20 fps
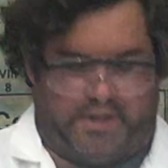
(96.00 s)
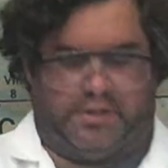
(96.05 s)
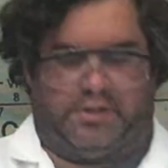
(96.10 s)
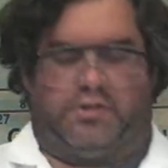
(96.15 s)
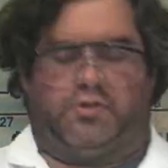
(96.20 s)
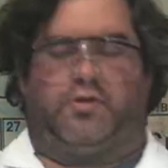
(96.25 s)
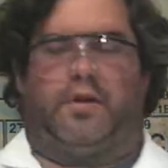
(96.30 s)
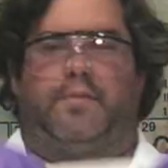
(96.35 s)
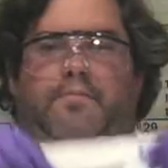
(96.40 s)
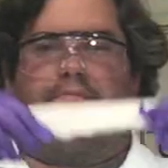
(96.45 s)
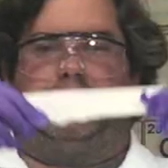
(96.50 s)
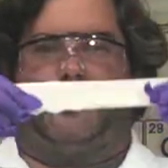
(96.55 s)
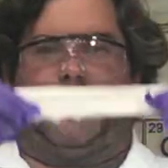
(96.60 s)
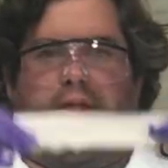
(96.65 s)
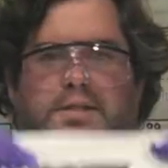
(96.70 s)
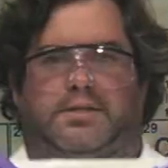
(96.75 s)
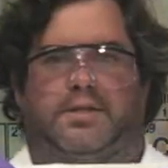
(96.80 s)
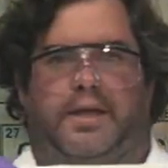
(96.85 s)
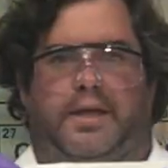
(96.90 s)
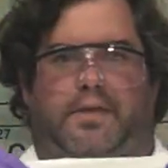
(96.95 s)
a strip
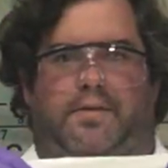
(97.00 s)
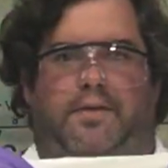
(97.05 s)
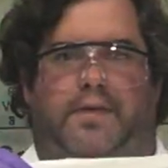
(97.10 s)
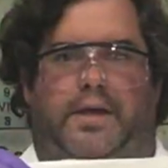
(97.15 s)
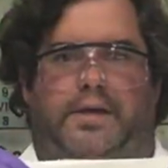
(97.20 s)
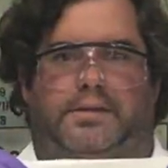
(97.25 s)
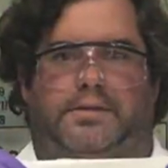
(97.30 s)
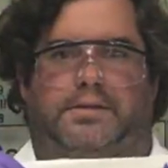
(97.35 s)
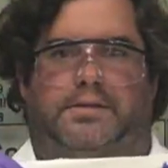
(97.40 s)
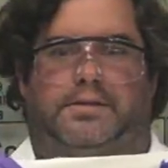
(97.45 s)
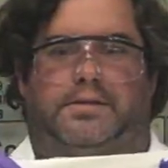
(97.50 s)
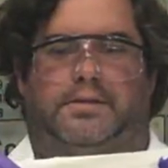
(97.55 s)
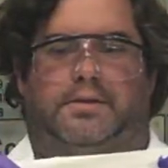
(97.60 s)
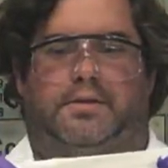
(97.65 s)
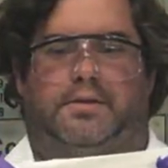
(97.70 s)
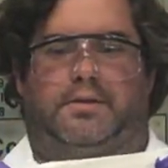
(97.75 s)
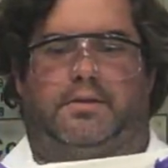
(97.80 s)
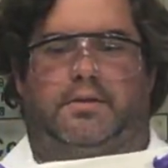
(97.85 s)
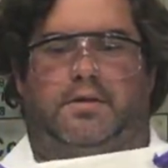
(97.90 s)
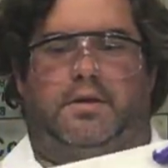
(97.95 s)
that's like this.
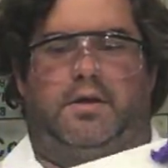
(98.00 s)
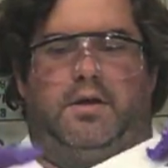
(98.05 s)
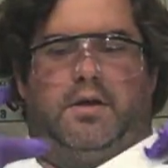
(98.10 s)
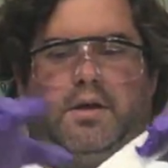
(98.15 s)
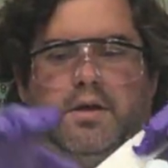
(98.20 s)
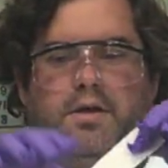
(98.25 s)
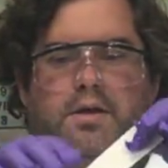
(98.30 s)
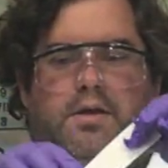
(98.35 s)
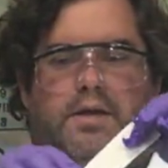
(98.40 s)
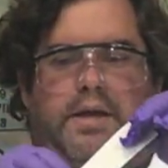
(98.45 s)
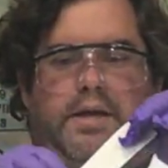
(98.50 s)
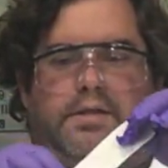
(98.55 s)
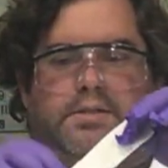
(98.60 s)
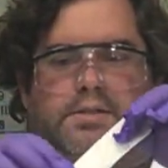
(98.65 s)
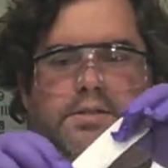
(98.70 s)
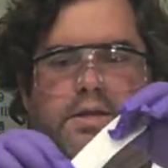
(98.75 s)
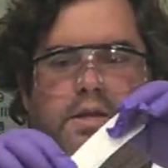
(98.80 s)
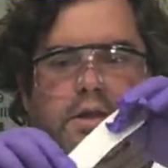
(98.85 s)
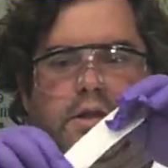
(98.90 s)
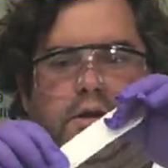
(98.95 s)
Next
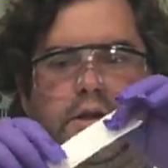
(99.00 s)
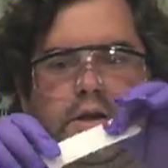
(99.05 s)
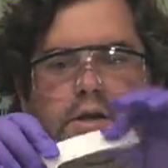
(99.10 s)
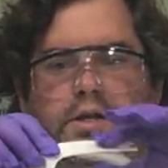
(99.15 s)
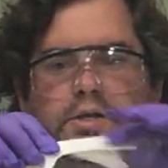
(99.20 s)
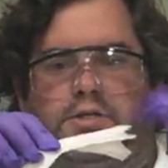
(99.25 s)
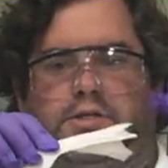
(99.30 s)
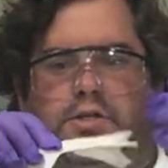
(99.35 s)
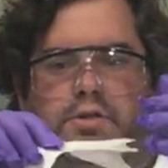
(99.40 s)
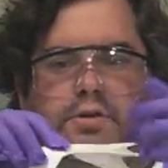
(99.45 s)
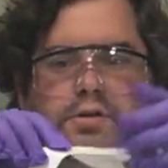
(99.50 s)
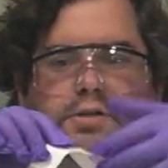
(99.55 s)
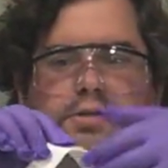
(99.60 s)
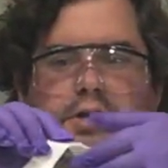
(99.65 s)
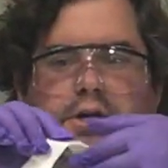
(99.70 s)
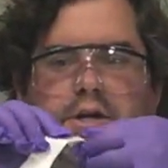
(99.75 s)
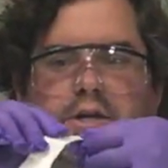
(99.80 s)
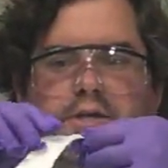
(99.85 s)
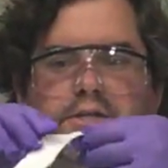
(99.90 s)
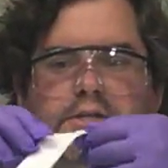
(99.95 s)
thing you're going to do is
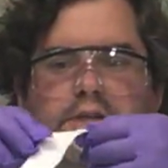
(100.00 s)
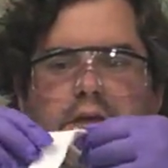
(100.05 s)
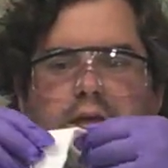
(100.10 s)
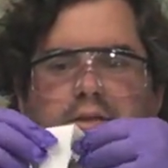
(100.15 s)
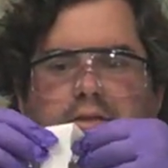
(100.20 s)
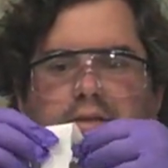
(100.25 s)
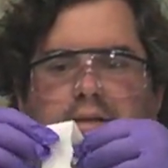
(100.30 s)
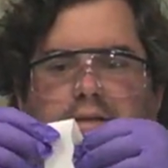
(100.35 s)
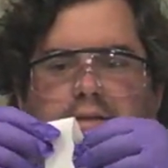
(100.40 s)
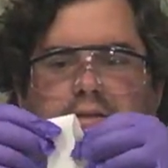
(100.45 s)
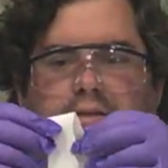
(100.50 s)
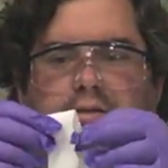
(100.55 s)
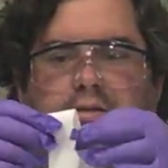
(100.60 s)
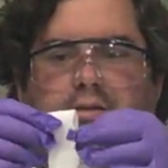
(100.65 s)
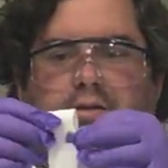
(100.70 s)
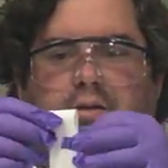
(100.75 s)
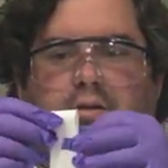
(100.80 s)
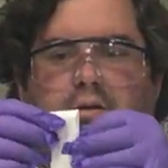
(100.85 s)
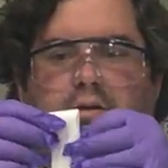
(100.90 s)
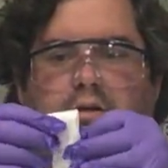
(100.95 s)
you're going to take
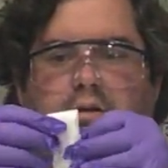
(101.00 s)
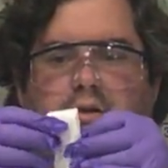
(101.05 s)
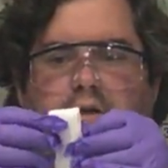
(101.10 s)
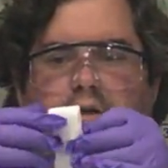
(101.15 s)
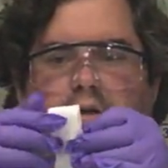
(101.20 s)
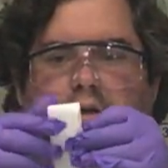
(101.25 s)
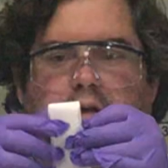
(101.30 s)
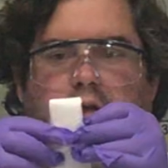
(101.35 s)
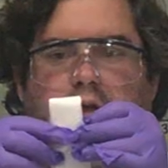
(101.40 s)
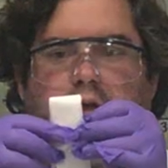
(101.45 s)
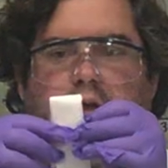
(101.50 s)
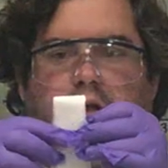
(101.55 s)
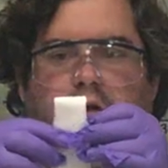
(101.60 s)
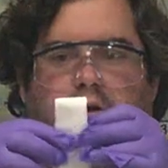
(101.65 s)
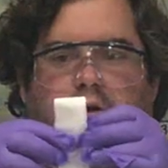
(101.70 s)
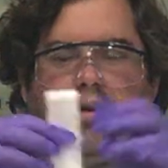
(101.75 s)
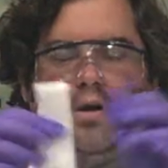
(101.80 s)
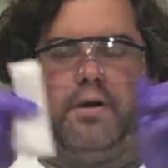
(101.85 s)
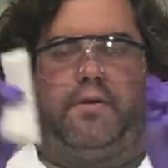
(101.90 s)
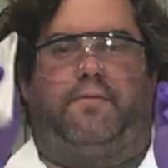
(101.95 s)
this and
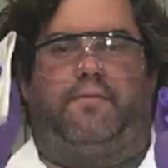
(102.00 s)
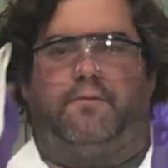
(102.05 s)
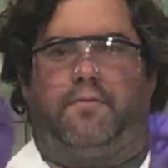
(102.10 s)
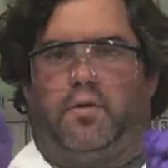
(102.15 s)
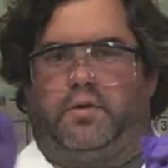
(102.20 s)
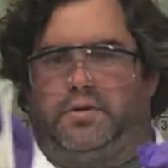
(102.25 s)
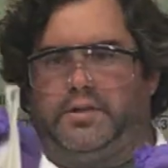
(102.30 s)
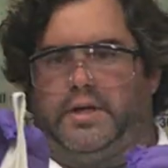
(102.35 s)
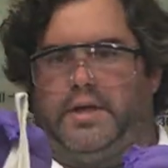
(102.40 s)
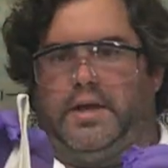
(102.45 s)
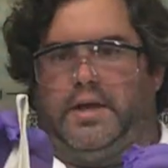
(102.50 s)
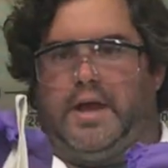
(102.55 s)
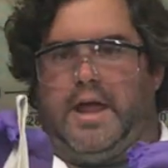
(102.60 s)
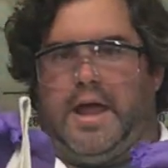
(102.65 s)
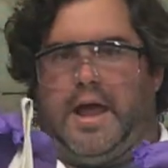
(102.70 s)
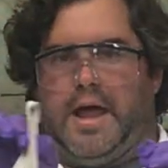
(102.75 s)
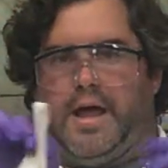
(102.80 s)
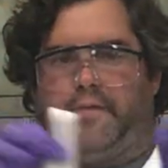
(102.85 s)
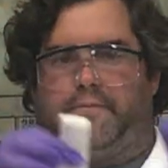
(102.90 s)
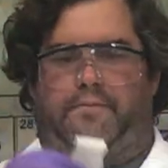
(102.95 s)
you're going to fold it in
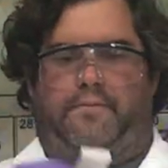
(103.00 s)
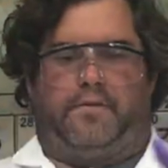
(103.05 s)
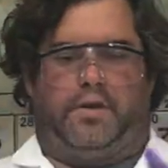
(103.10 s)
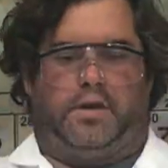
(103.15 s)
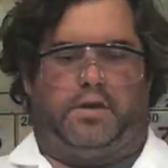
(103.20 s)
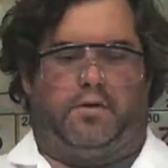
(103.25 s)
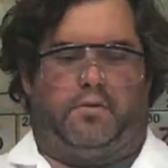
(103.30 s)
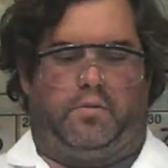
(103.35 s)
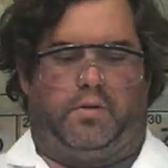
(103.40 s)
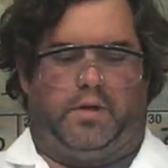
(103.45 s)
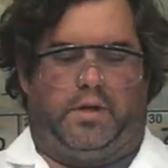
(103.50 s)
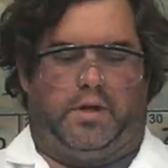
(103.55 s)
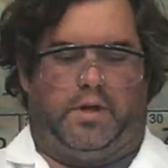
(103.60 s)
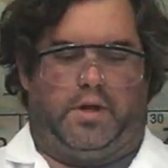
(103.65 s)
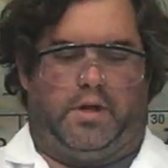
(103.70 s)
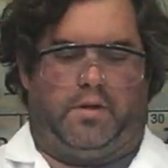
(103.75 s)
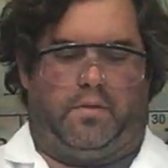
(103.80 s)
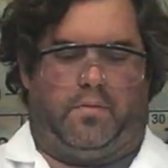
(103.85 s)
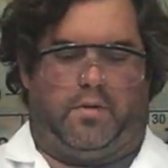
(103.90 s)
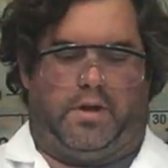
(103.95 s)
half, and you're really
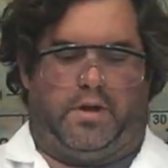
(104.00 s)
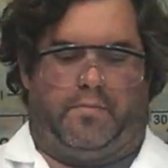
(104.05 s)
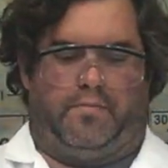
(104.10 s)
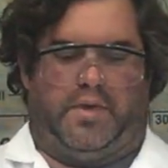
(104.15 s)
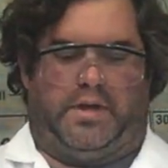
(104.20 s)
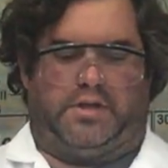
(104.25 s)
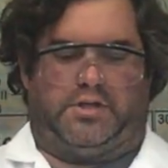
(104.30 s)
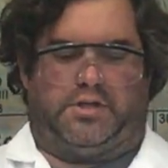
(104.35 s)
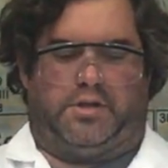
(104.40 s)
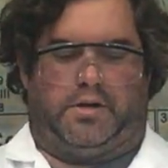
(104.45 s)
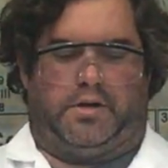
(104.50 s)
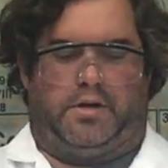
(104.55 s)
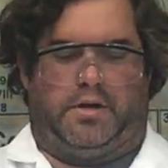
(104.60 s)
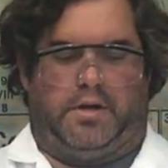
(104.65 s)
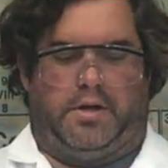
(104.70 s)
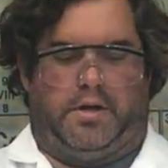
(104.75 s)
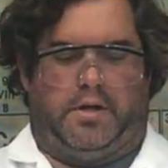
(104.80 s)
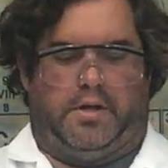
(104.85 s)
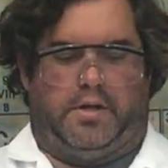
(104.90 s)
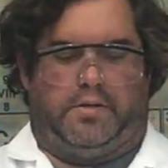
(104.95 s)
going to want to make sure
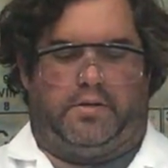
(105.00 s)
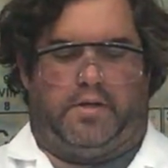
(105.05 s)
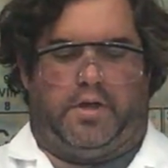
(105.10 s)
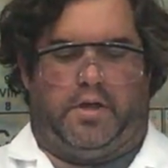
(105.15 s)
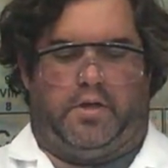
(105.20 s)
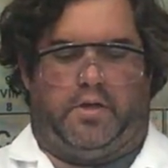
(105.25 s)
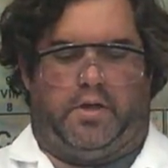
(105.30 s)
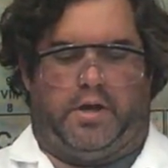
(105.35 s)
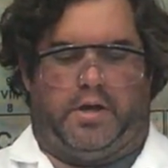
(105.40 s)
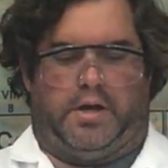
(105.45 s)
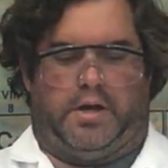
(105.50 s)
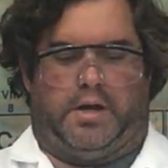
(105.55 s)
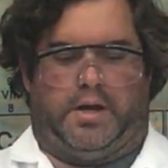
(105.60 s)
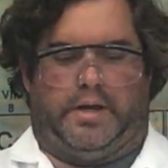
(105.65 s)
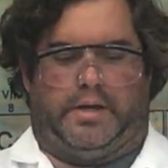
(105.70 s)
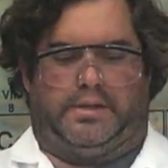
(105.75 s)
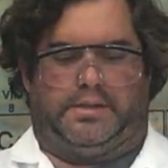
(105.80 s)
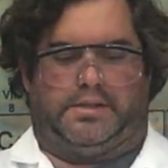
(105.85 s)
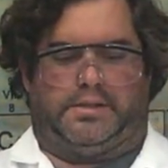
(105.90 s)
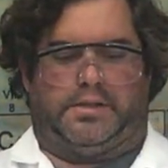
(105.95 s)
that you get a
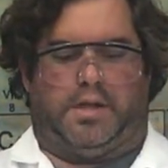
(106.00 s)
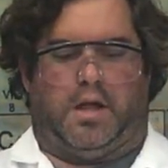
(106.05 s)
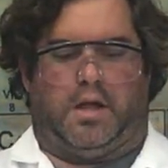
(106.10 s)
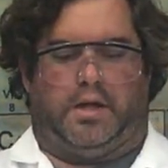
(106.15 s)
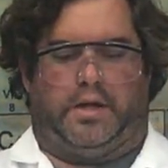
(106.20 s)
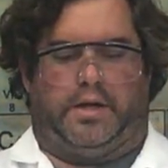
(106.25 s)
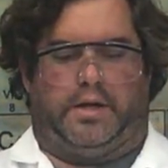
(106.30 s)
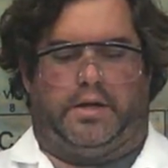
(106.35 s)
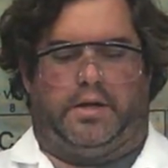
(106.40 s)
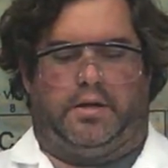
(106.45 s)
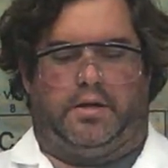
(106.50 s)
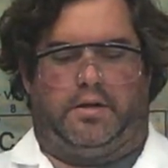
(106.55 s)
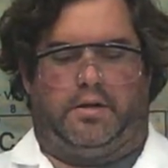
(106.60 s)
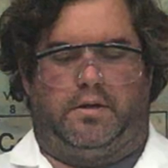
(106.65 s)
nice solid